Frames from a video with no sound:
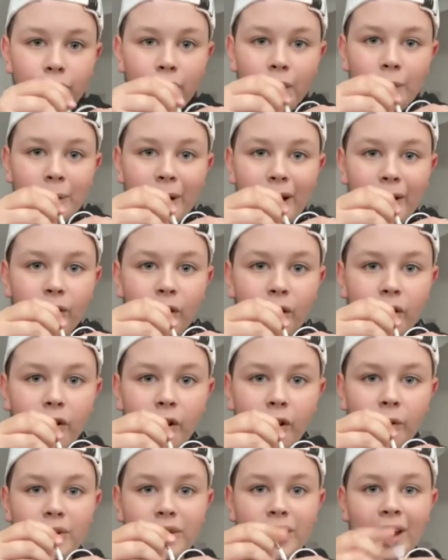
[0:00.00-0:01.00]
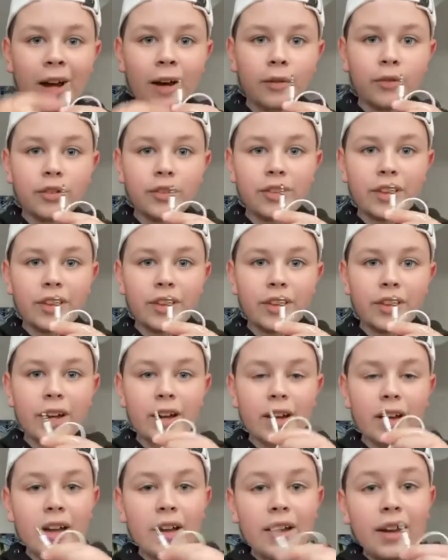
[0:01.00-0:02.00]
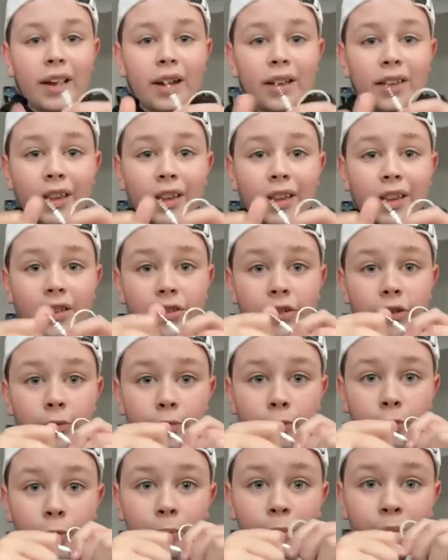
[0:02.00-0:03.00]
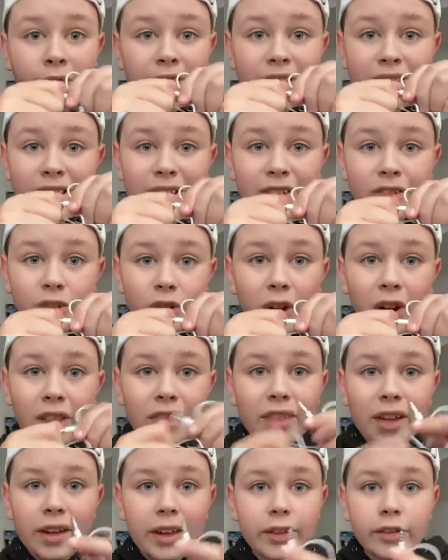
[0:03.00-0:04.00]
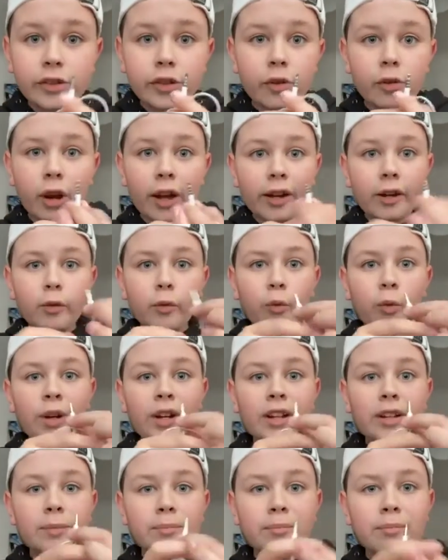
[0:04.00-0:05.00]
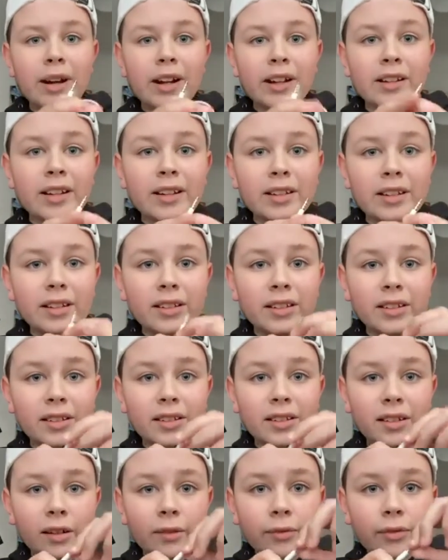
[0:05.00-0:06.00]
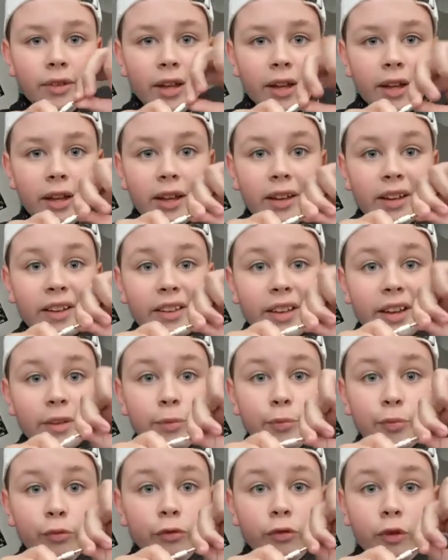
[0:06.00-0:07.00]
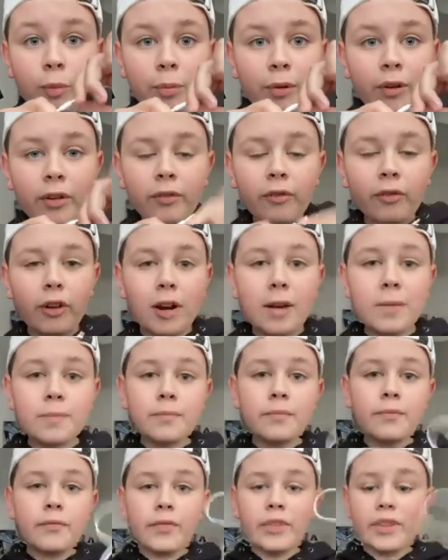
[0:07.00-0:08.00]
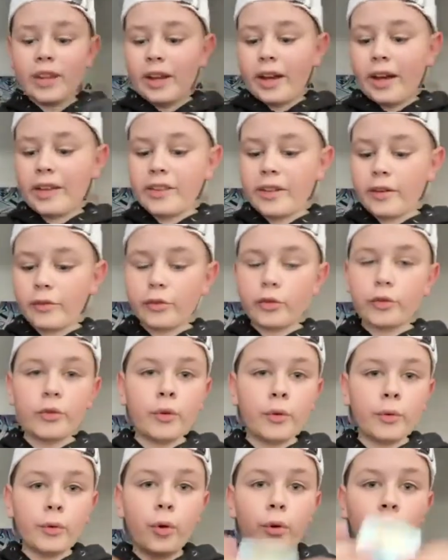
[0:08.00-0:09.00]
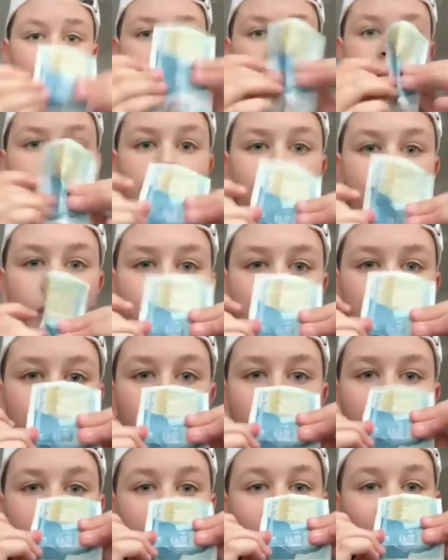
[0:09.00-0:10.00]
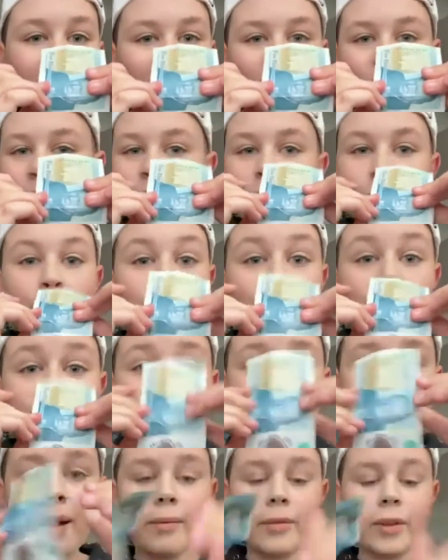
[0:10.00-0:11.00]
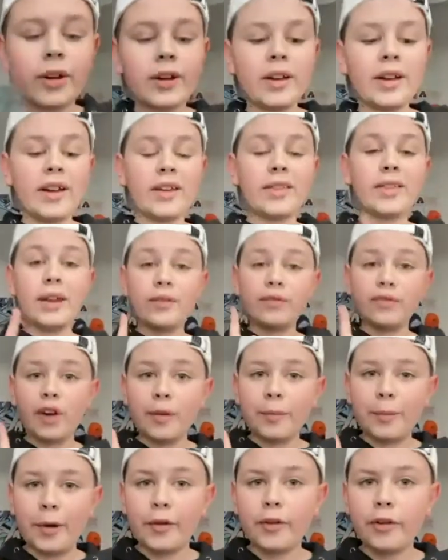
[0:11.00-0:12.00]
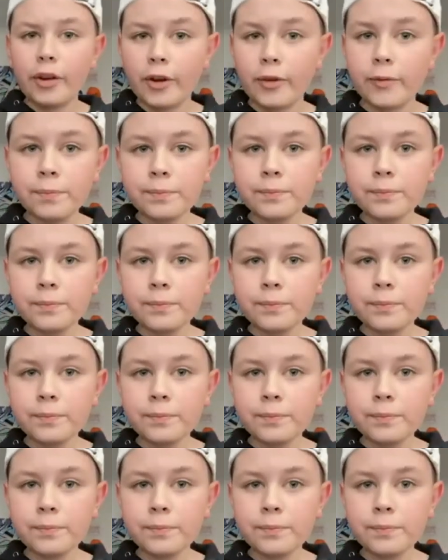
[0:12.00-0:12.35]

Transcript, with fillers: pound note out of there. And that's completely solid there. There's no like weird magnetic stuff there. That is proper, right? And there's of course no holes whatsoever in that five pound note.